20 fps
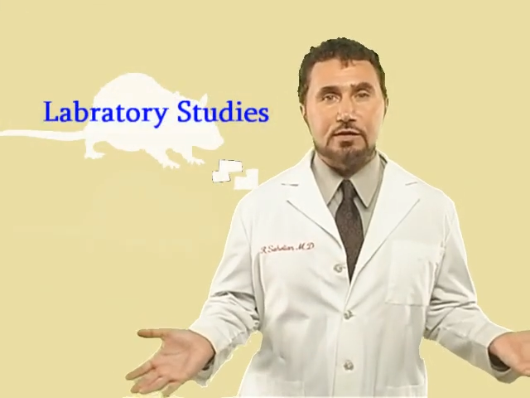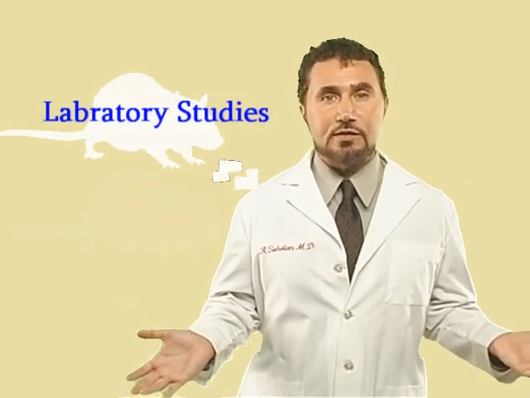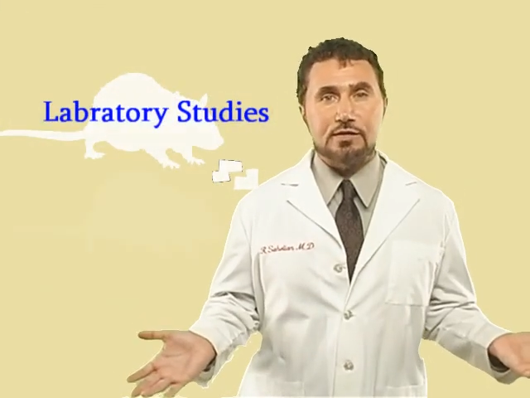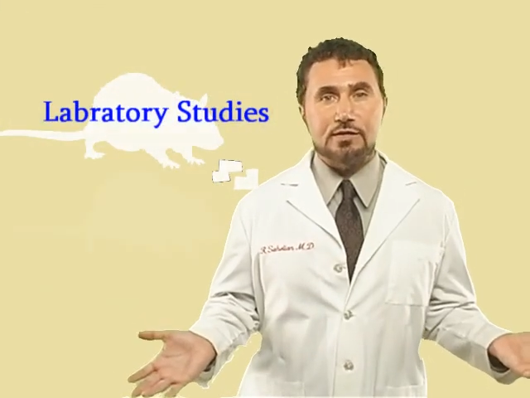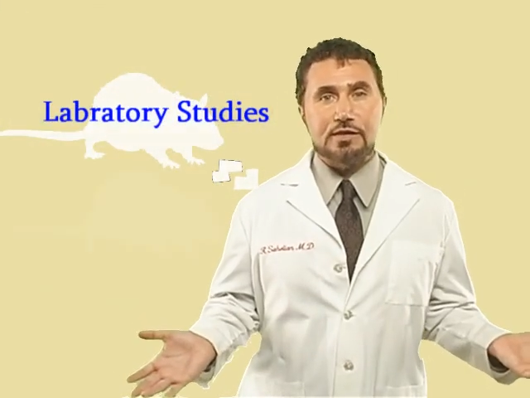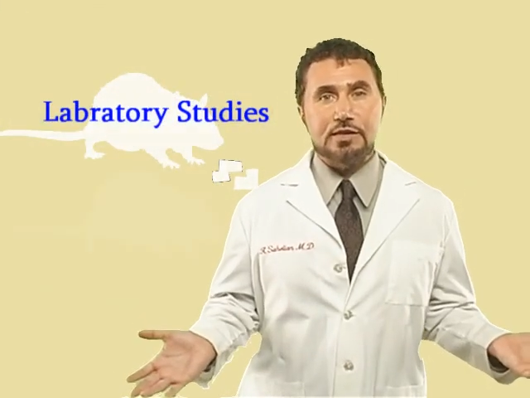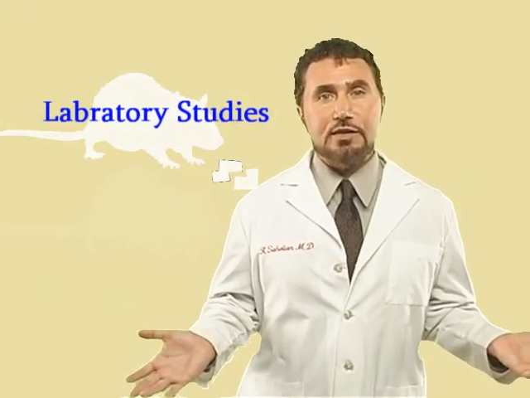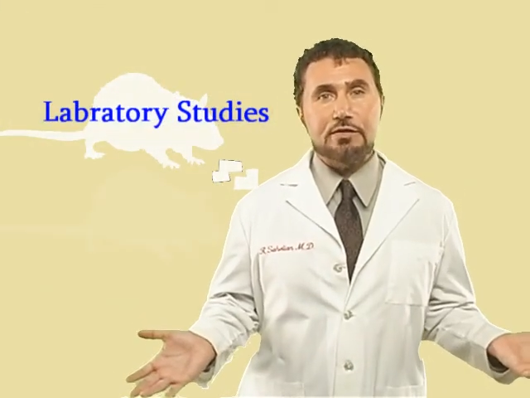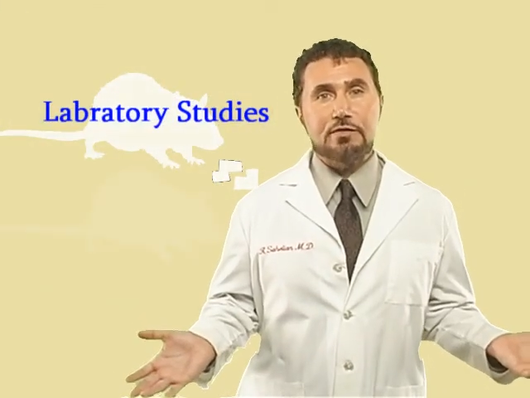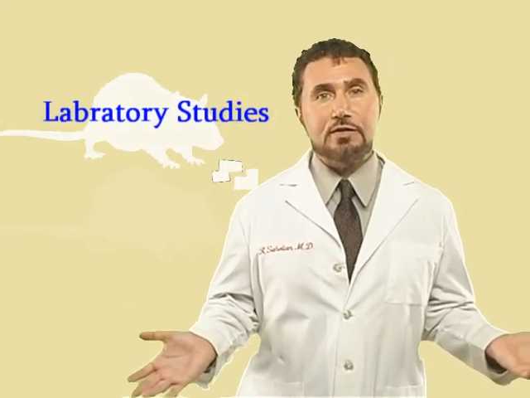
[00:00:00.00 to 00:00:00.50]

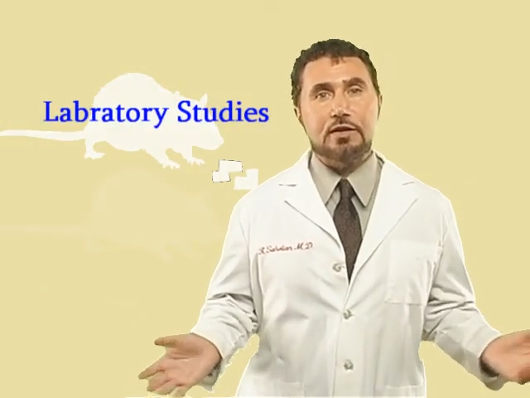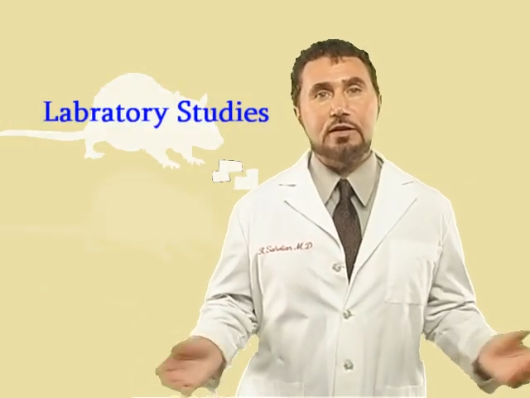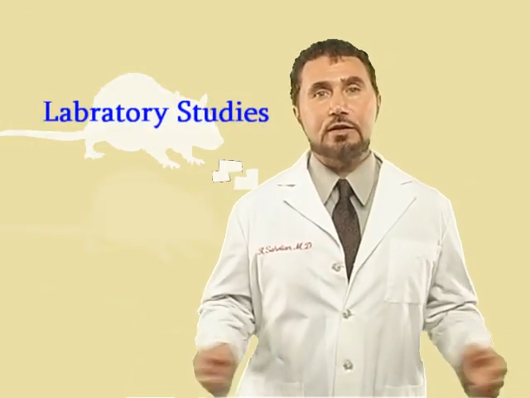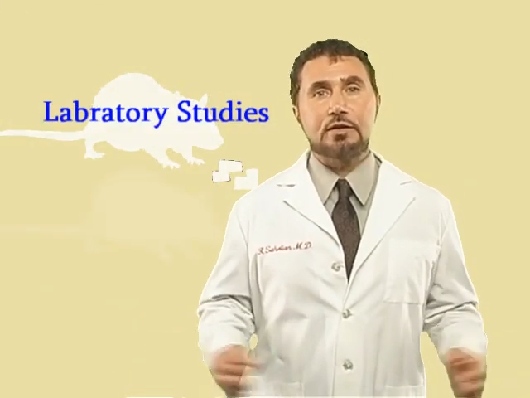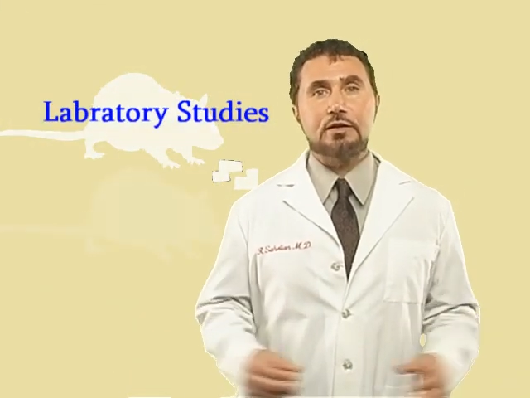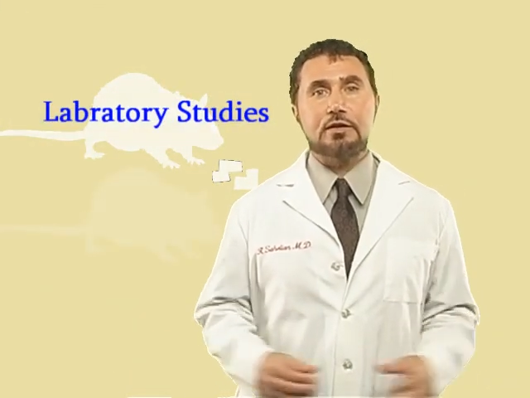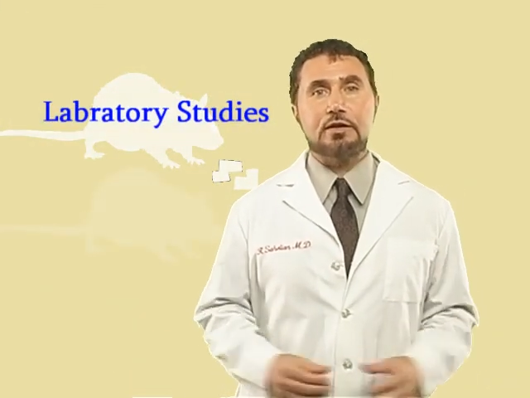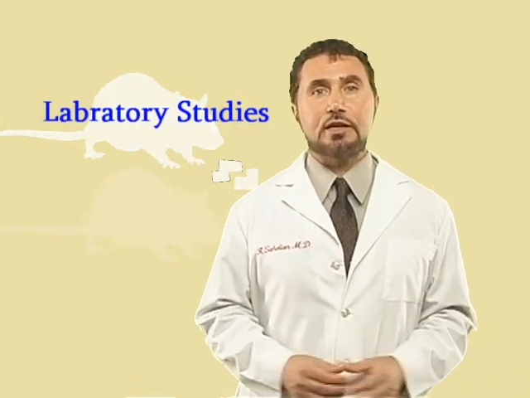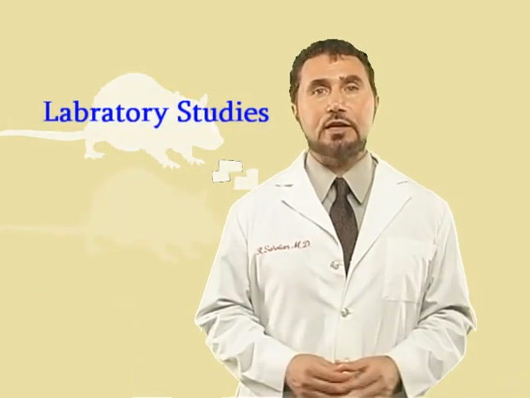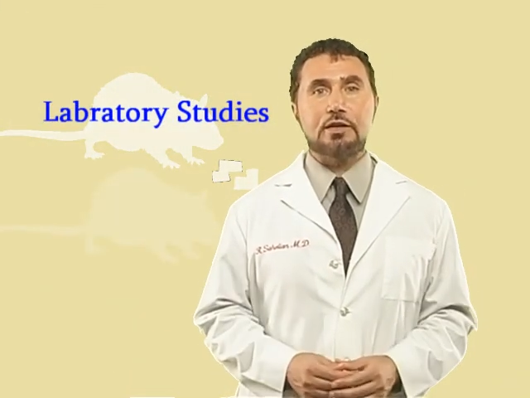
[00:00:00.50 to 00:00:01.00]

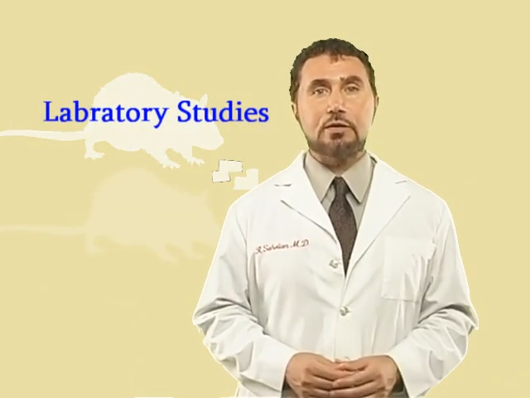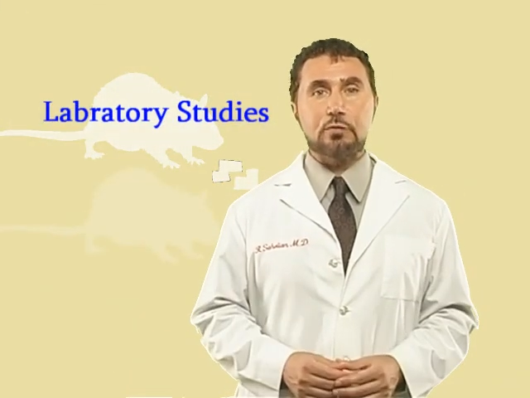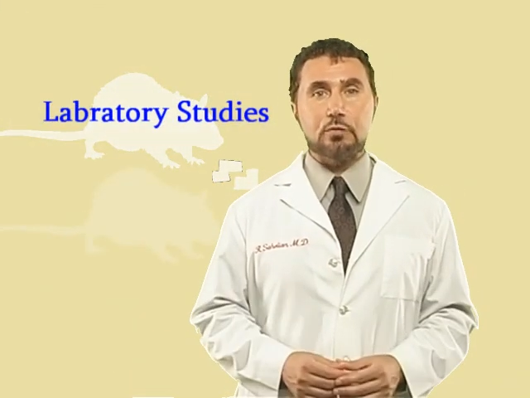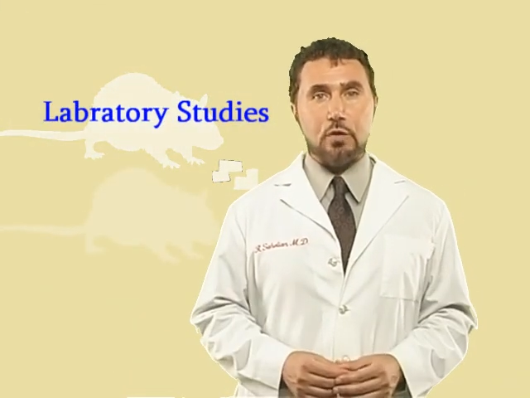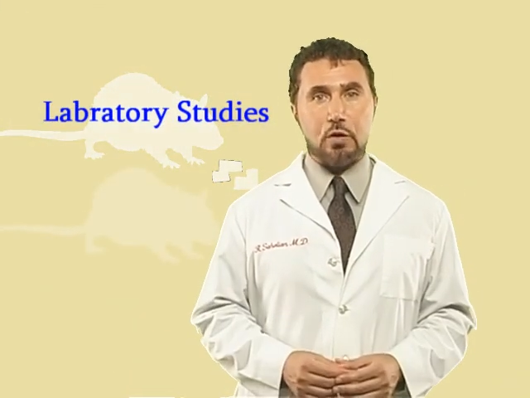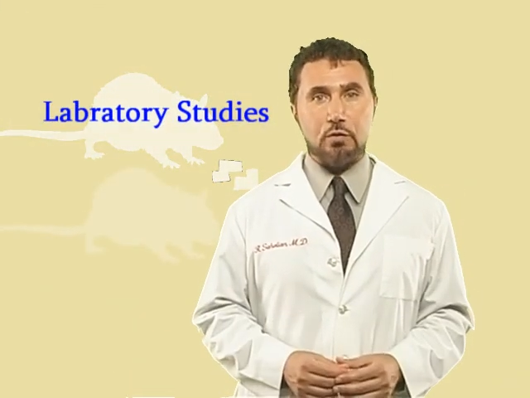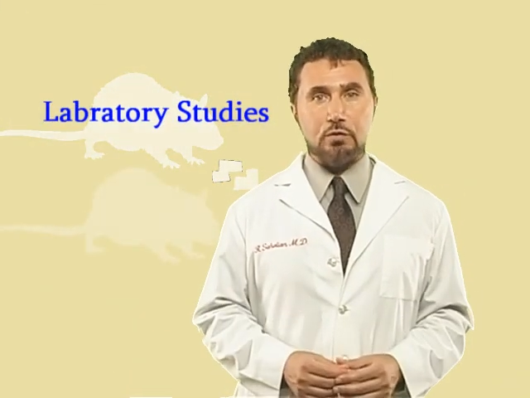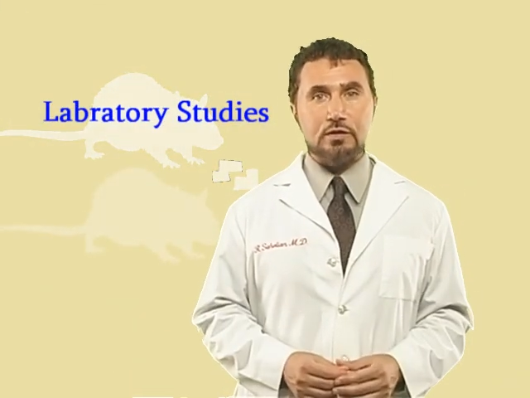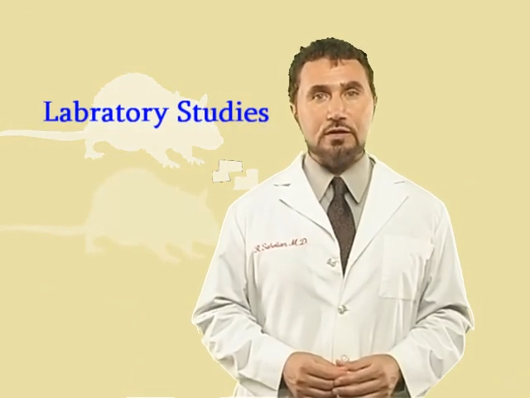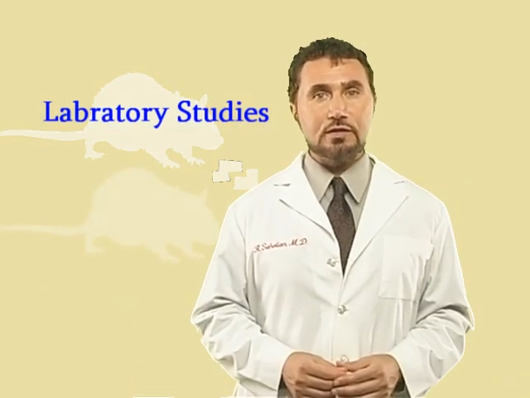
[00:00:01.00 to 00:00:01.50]
stevia in
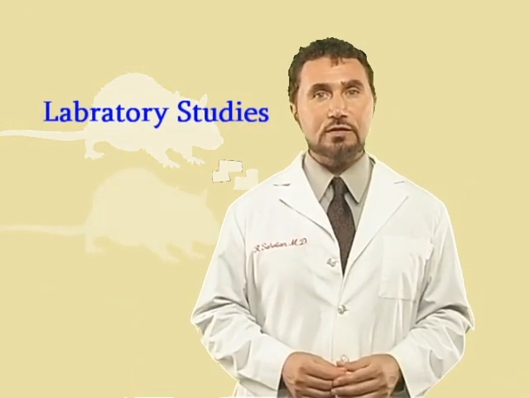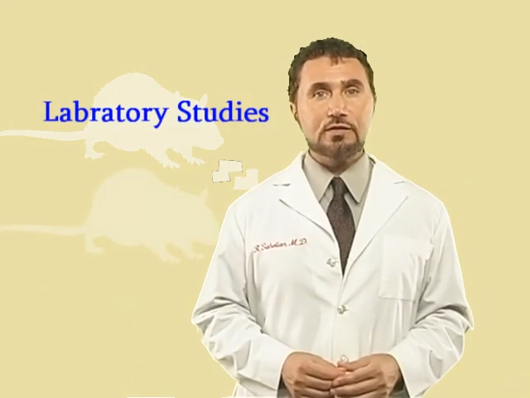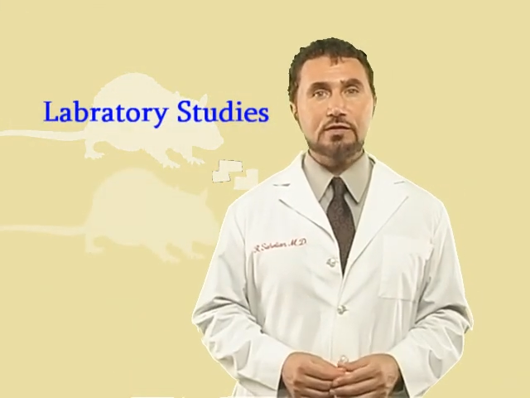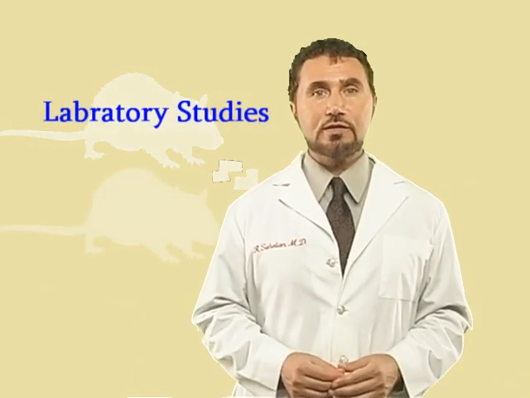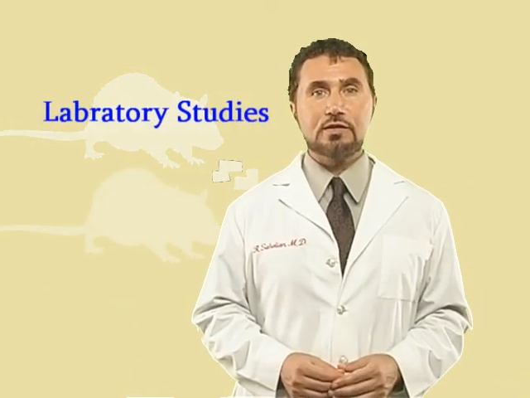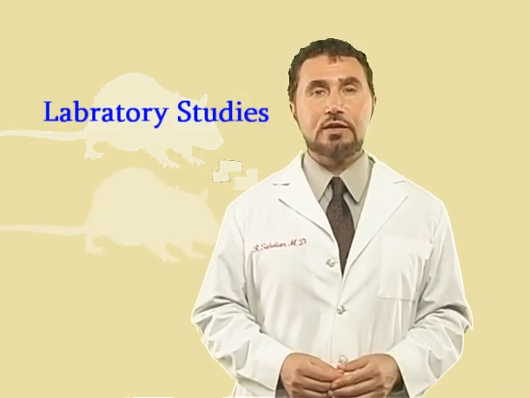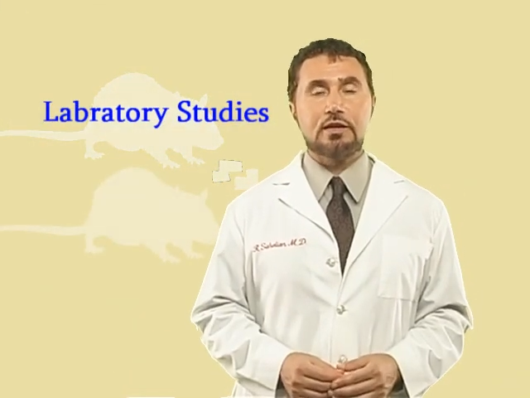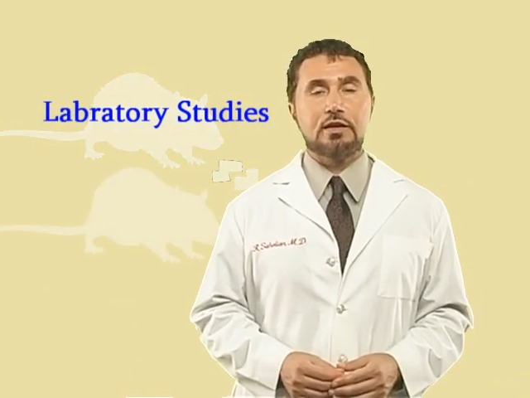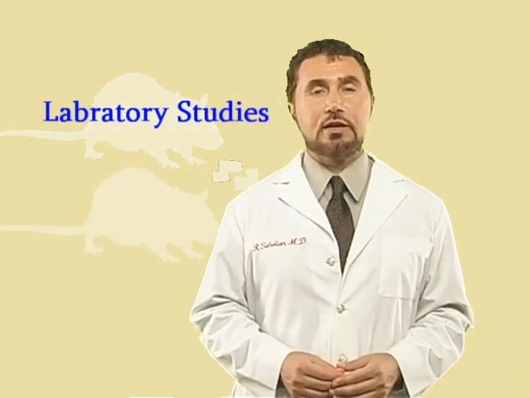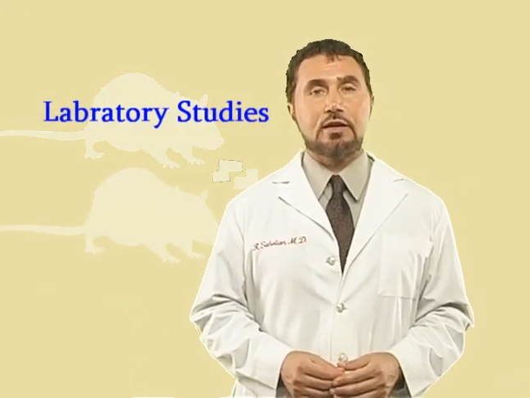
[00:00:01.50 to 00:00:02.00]
rodents.